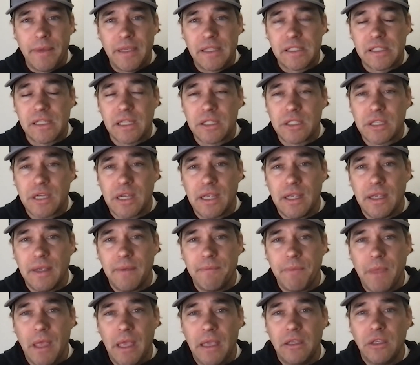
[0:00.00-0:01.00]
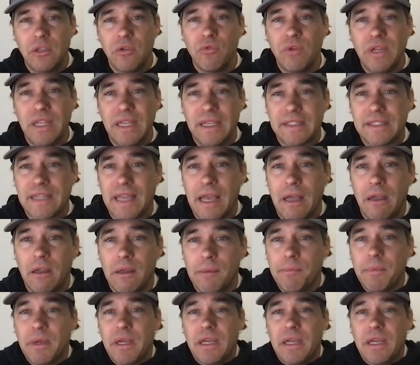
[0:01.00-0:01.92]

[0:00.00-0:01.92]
He's such a unique talent,